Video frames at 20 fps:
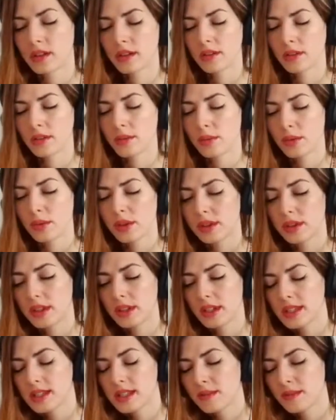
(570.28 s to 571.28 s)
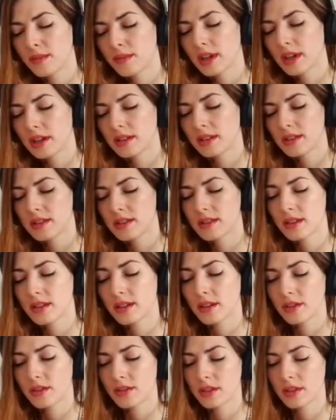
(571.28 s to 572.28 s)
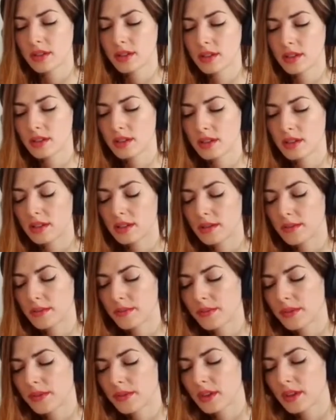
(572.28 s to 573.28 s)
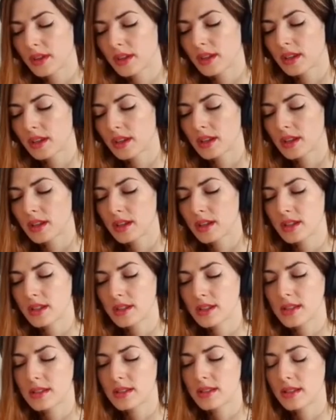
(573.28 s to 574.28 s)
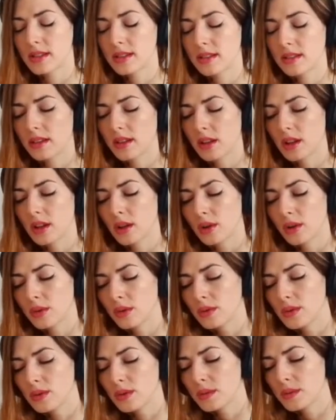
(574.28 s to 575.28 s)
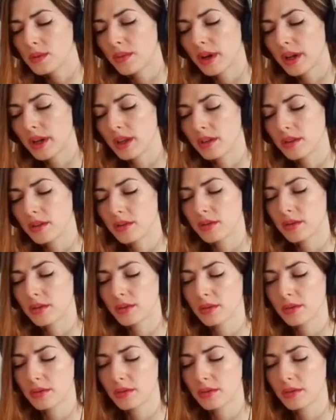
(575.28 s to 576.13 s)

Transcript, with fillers: will this maid servant sit close by you